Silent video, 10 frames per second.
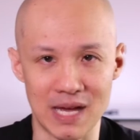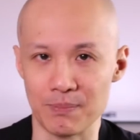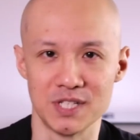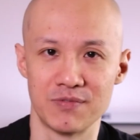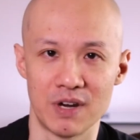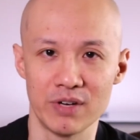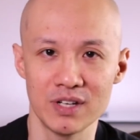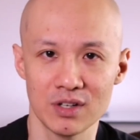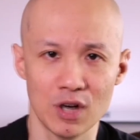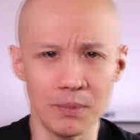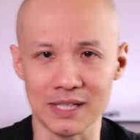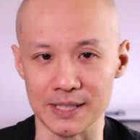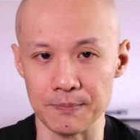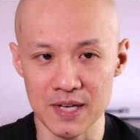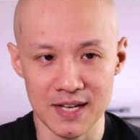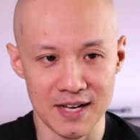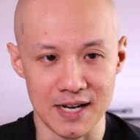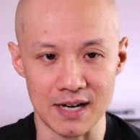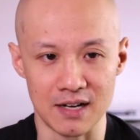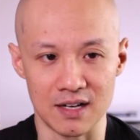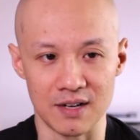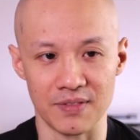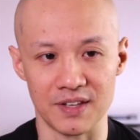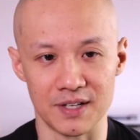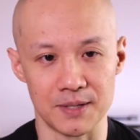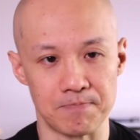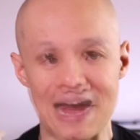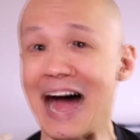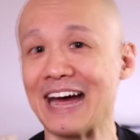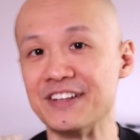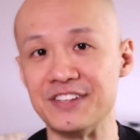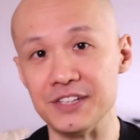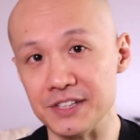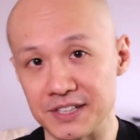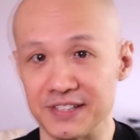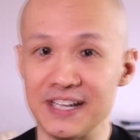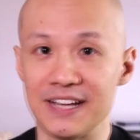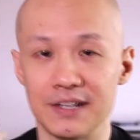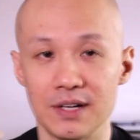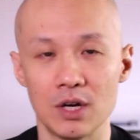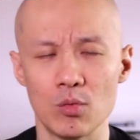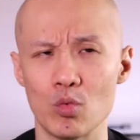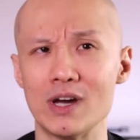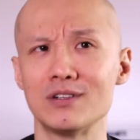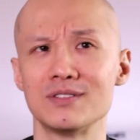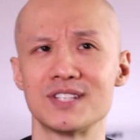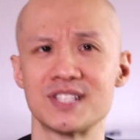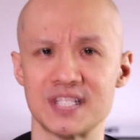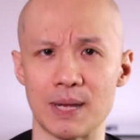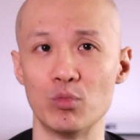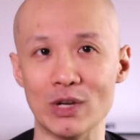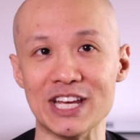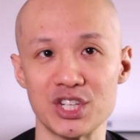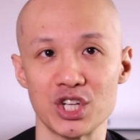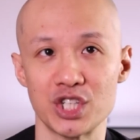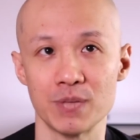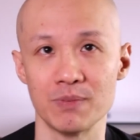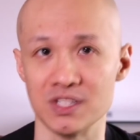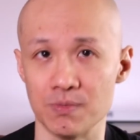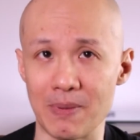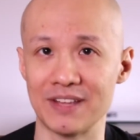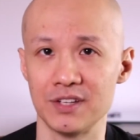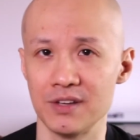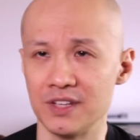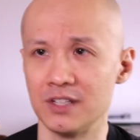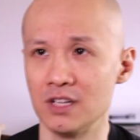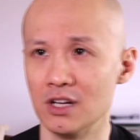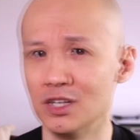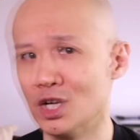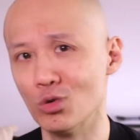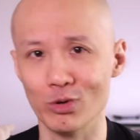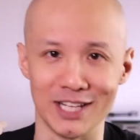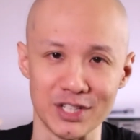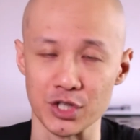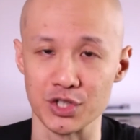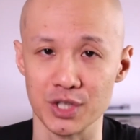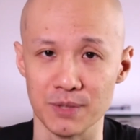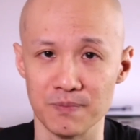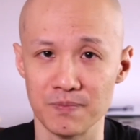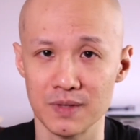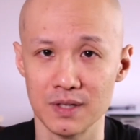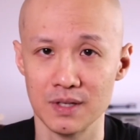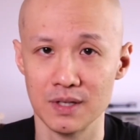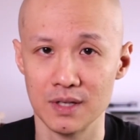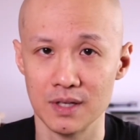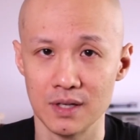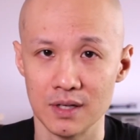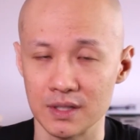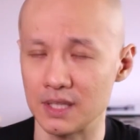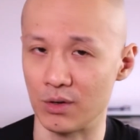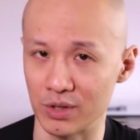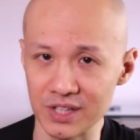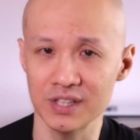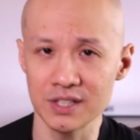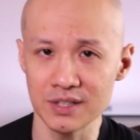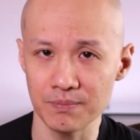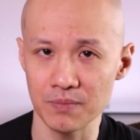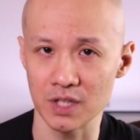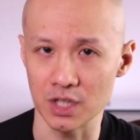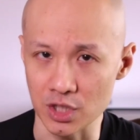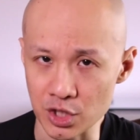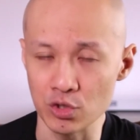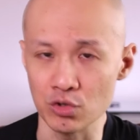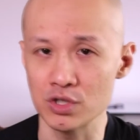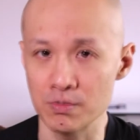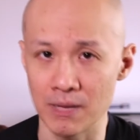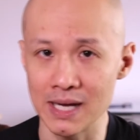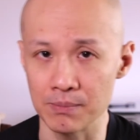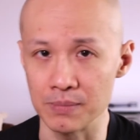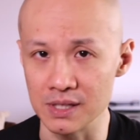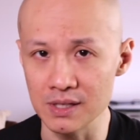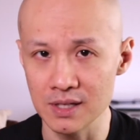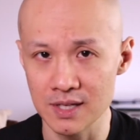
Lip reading: Happens very commonly. The idea that, well, some relationship is better than no relationship. Now here, issues might be